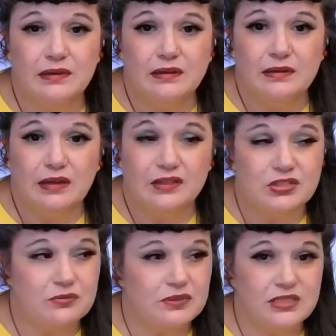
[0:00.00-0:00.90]
I should
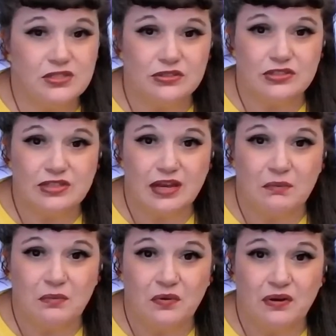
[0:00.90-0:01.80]
research that
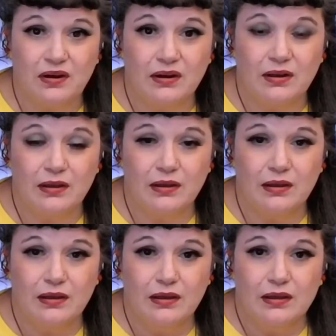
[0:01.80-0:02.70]
more.
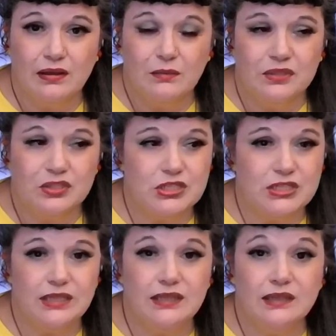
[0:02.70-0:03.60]
But
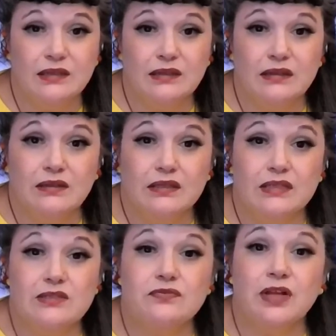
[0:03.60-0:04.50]
she
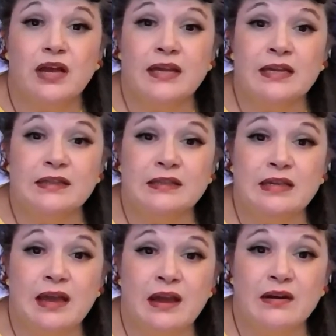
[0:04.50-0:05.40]
is flying in the
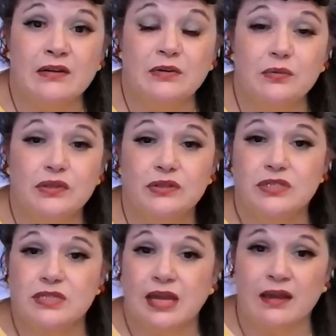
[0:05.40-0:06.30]
air with her
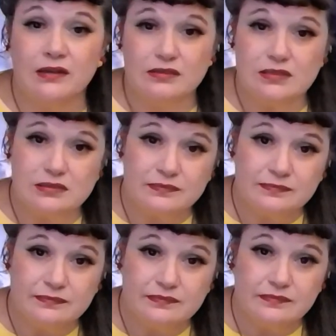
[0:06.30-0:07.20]
scales.
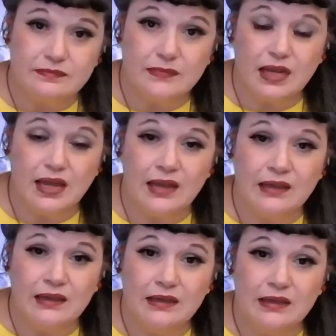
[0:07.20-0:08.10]
Okay?
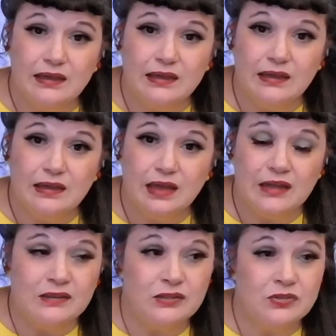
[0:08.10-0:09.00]
And
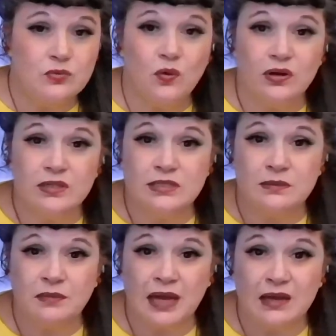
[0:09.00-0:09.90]
there's wars and
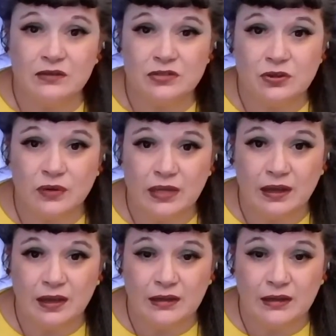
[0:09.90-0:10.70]
battles going on.